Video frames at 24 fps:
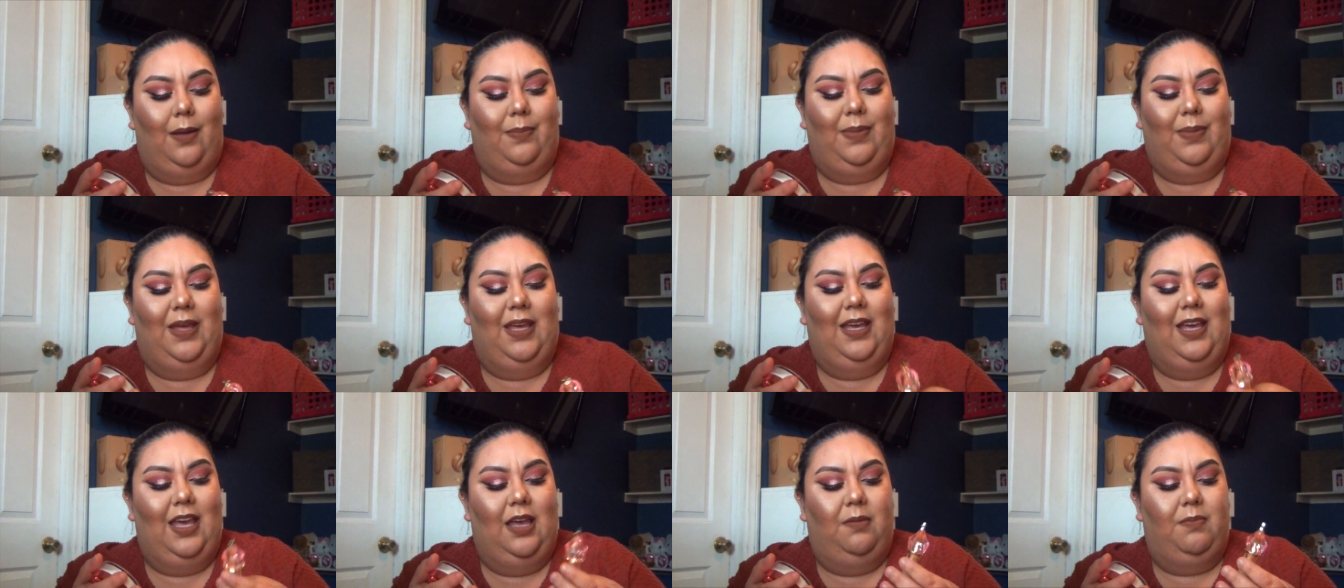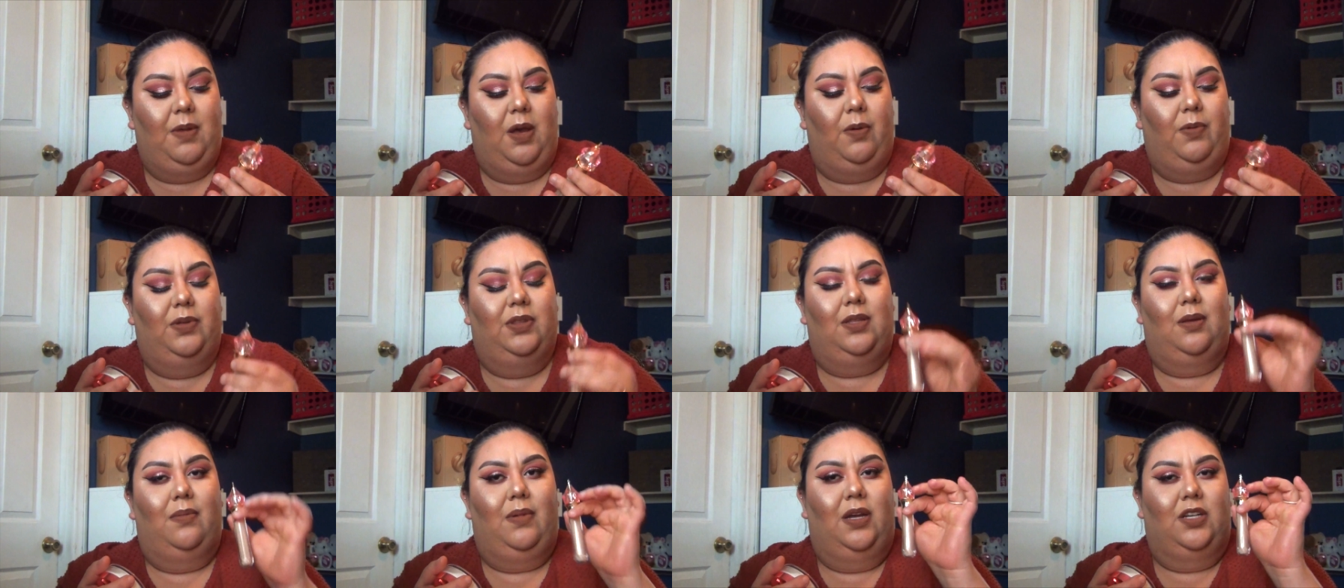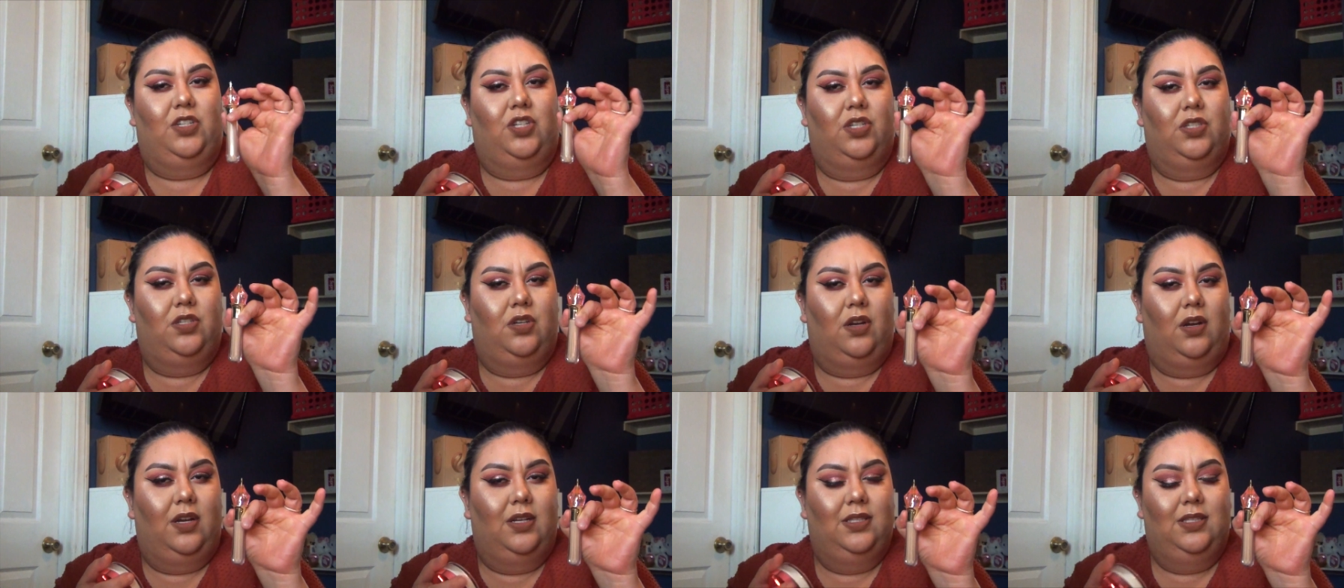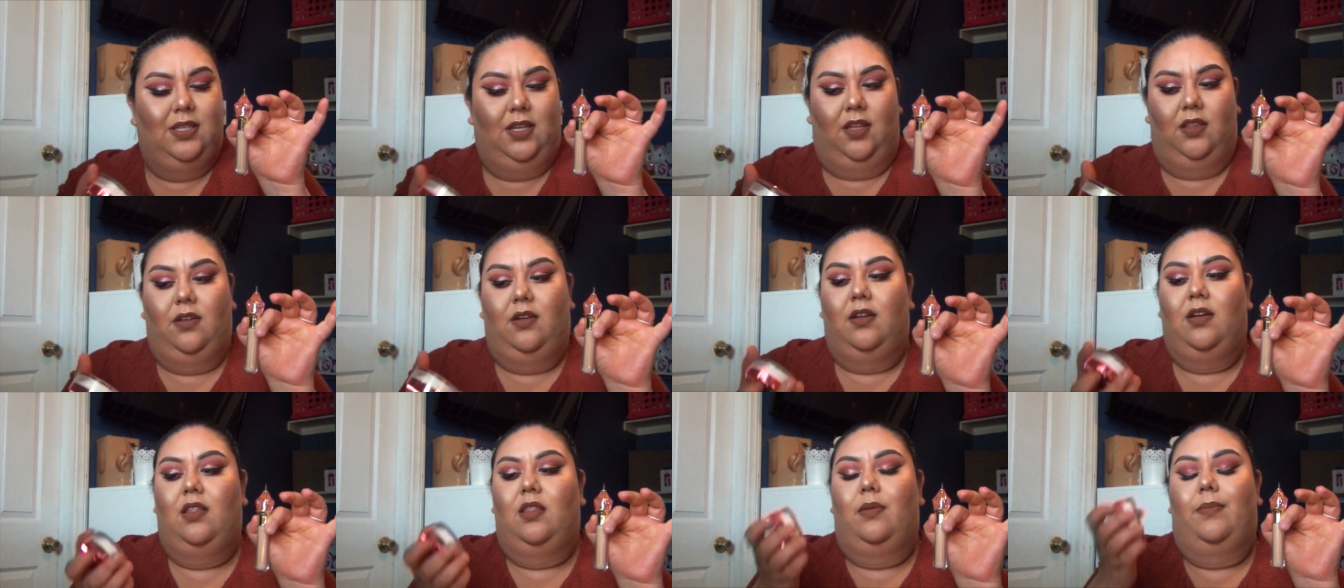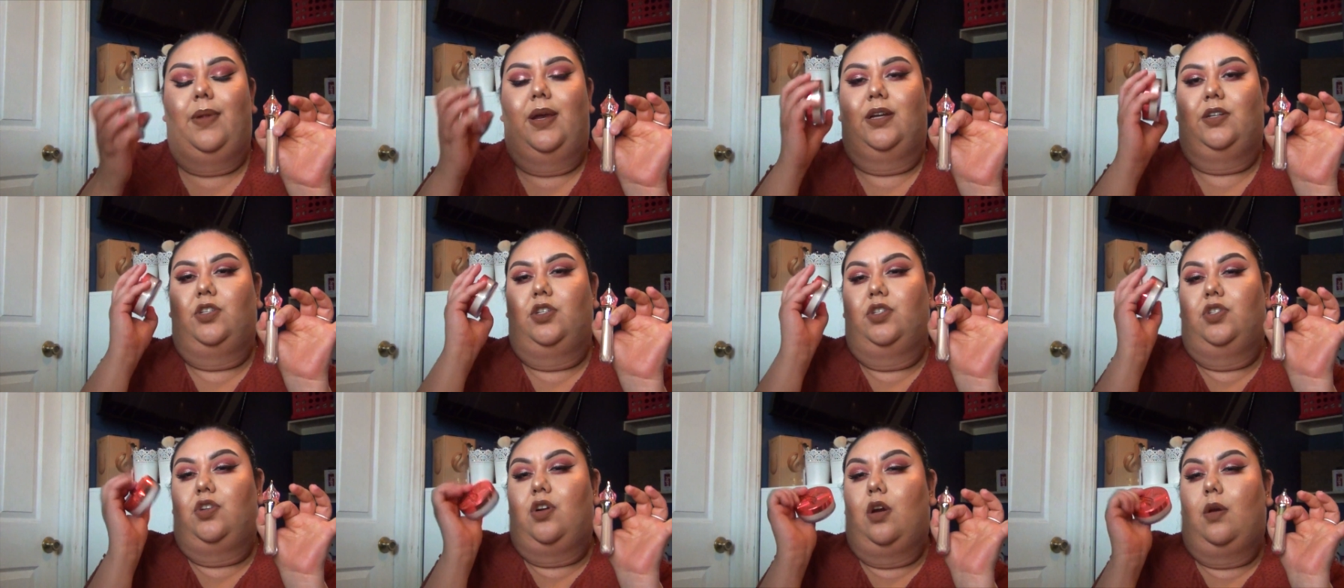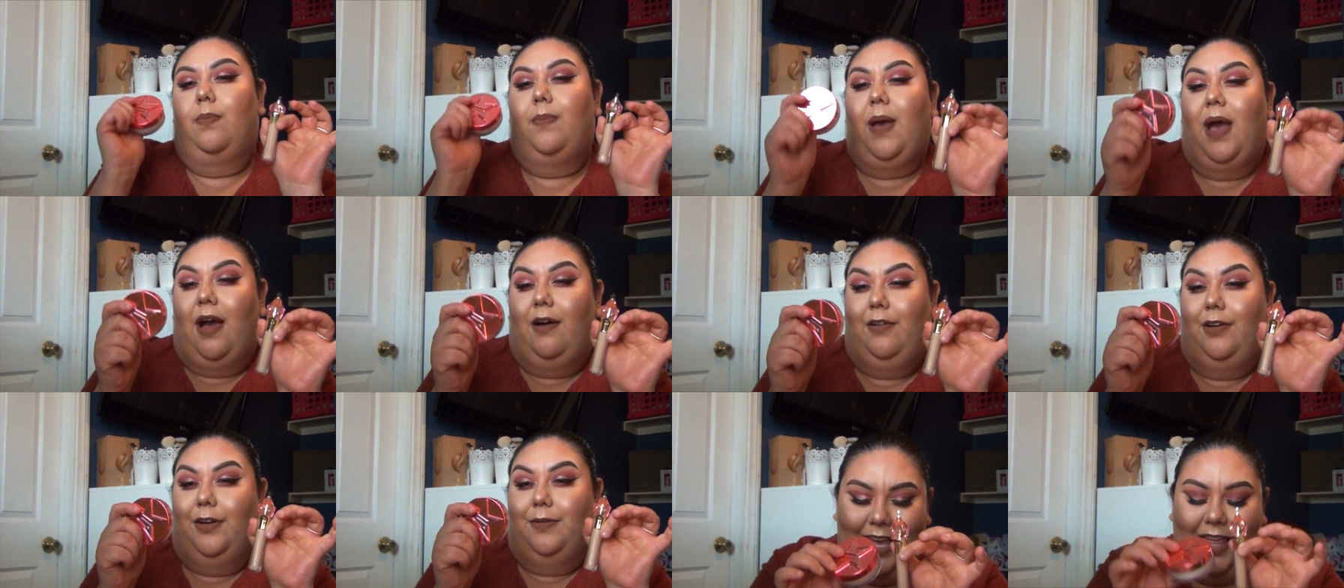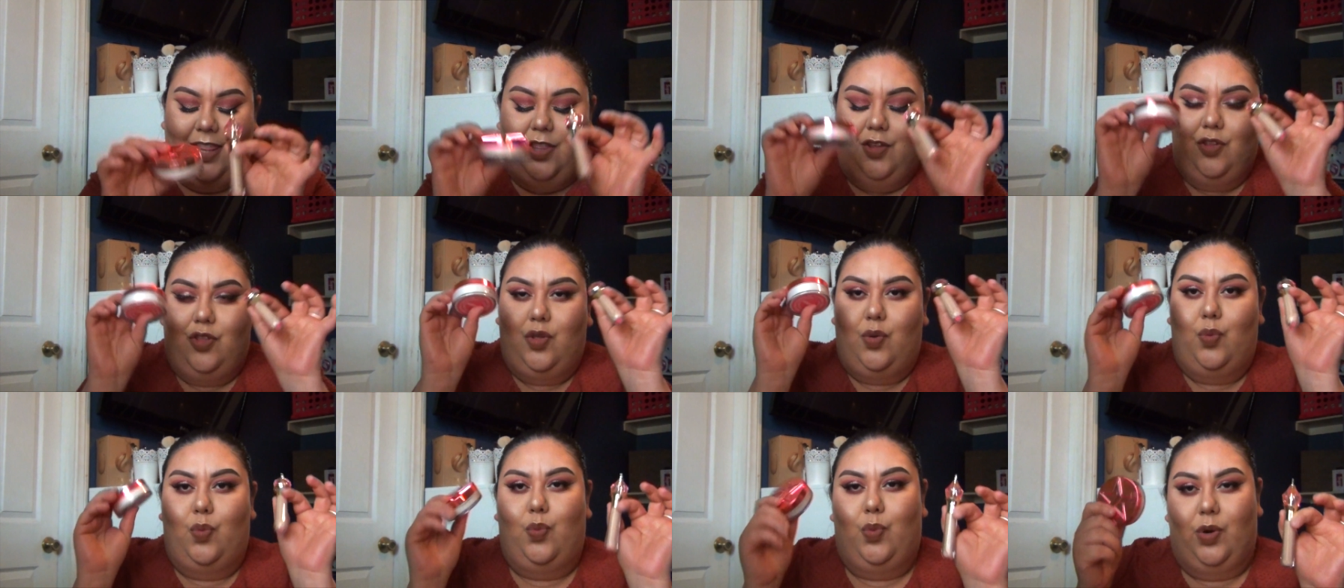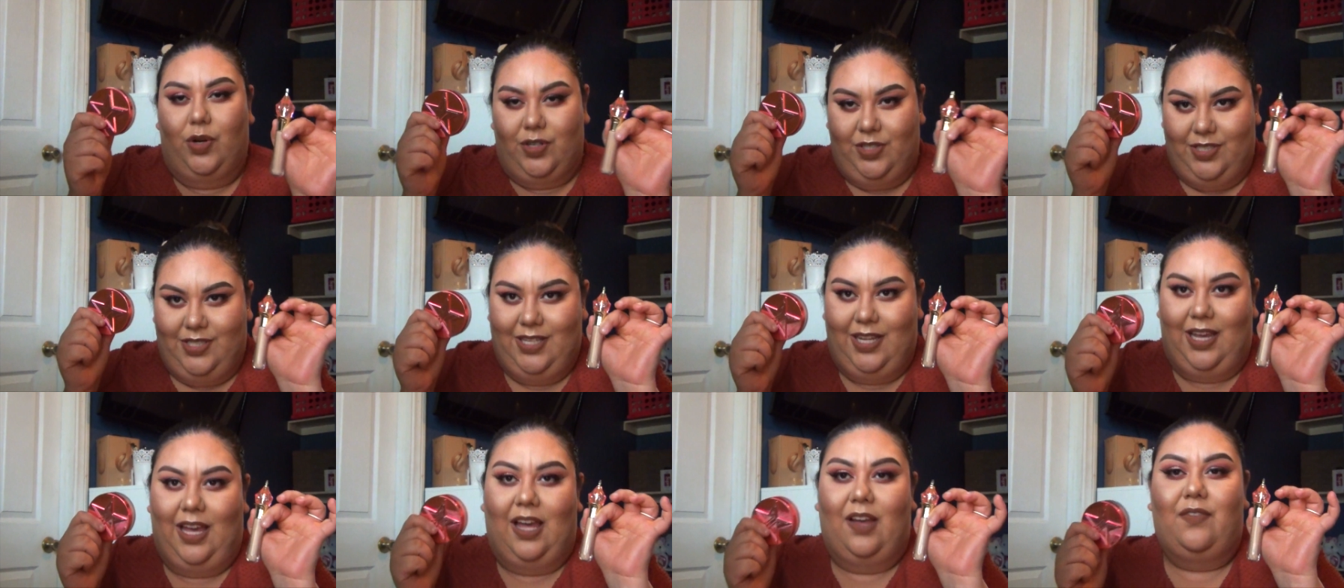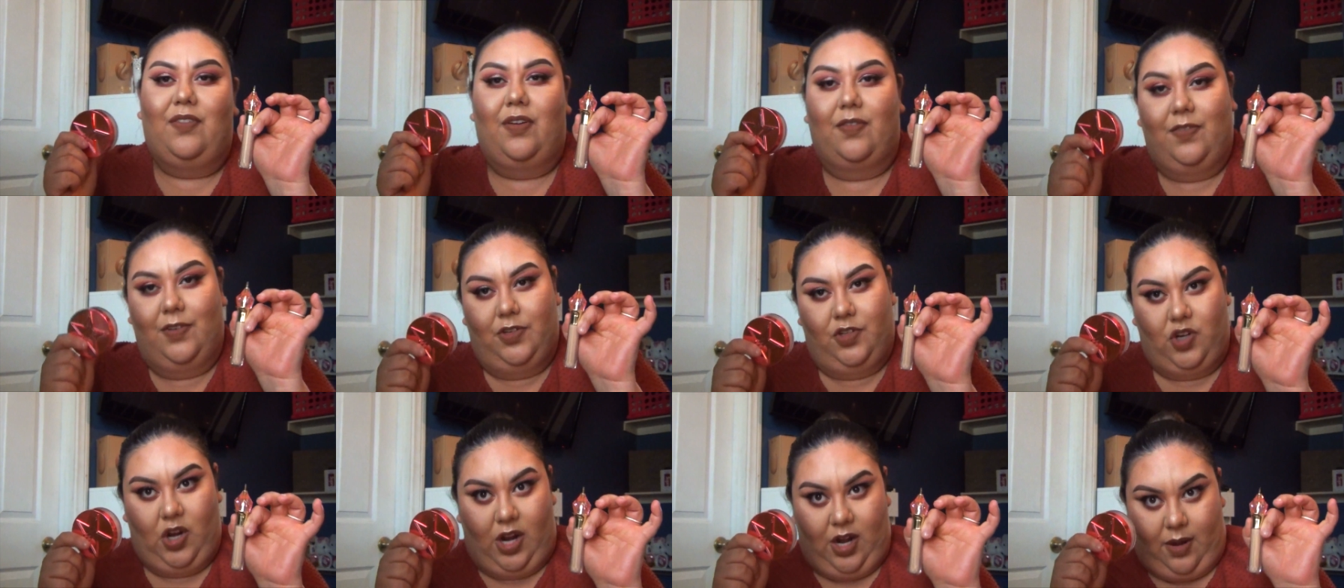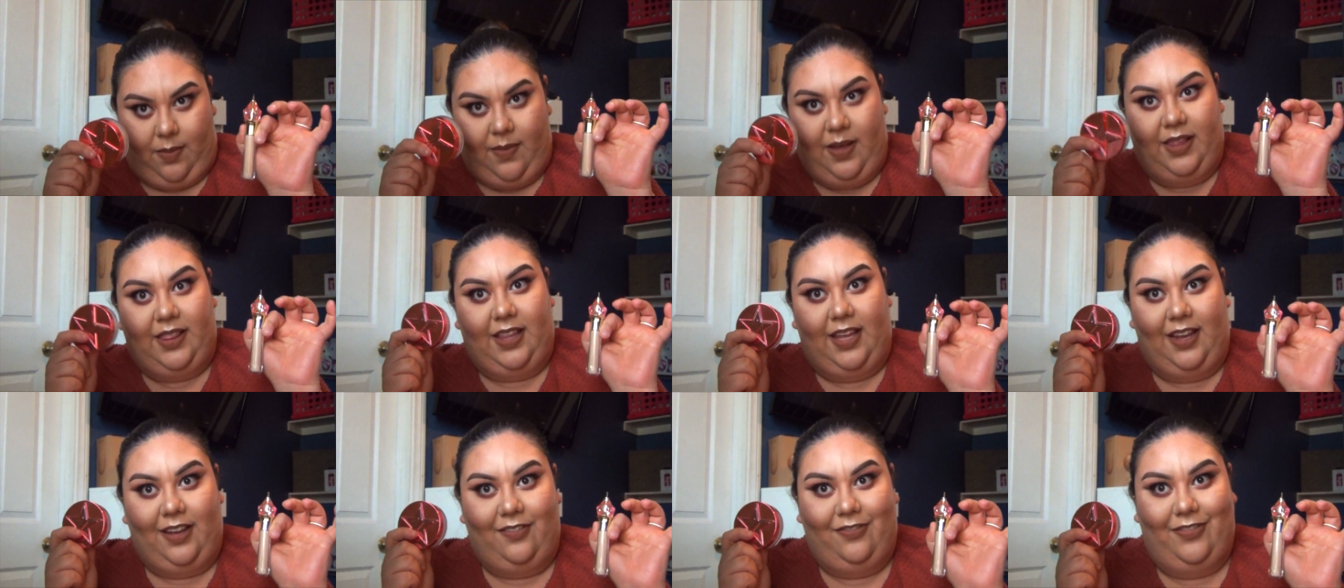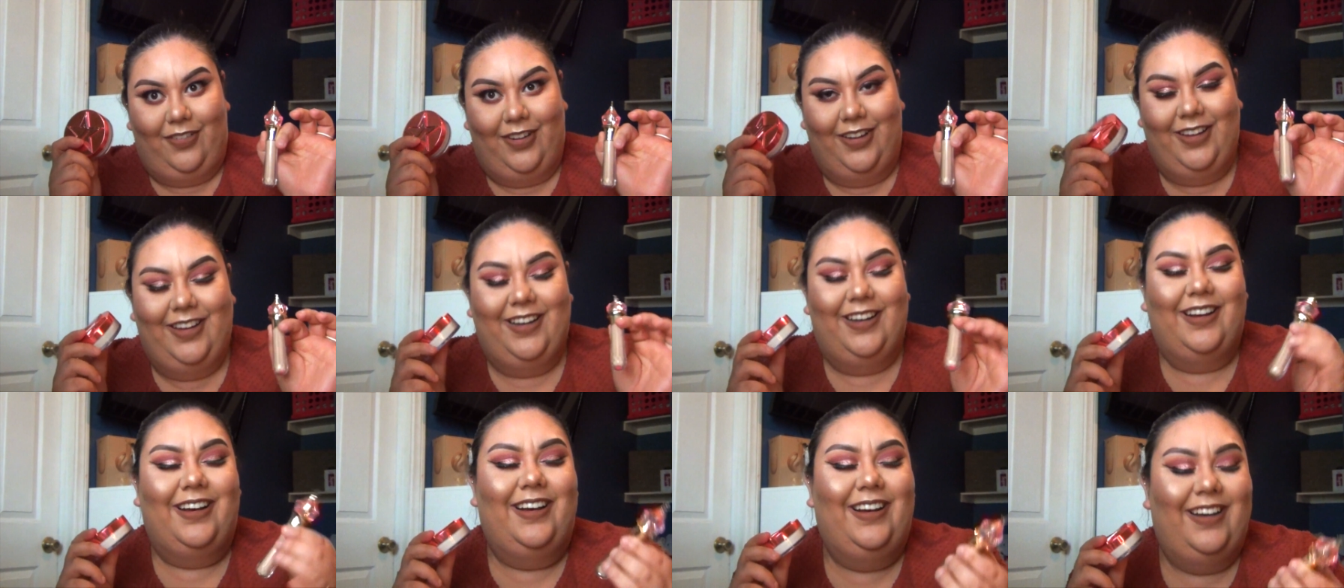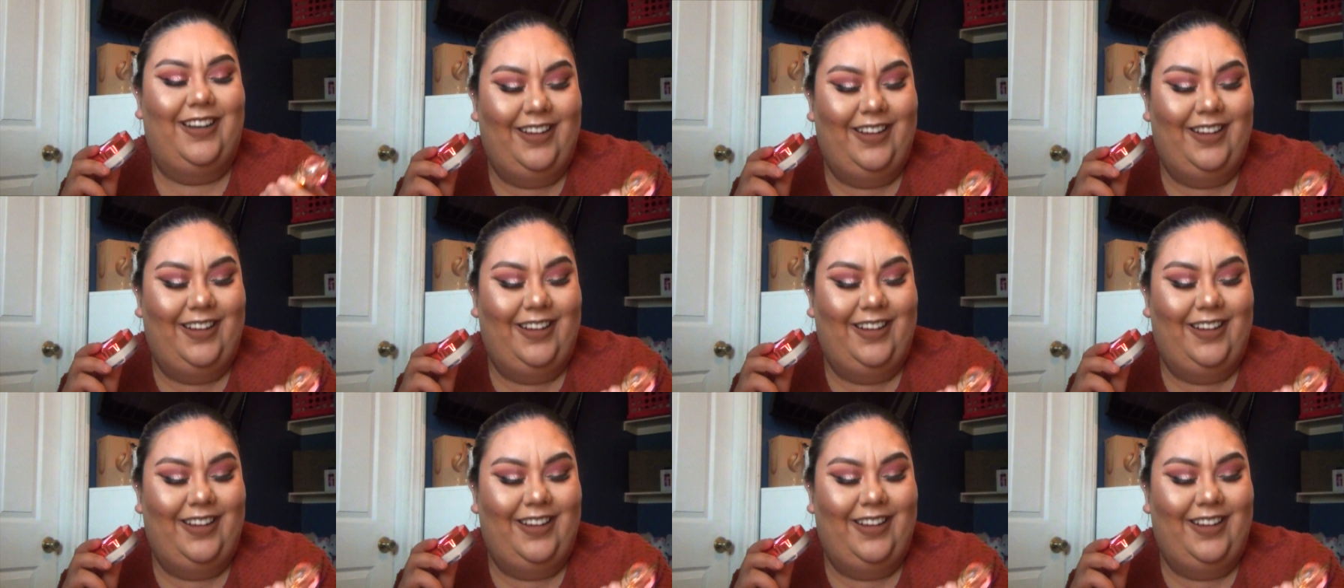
He came out with the Magic Star concealer, the Magic Star powder, and they're the worst thing I've ever tried in my life.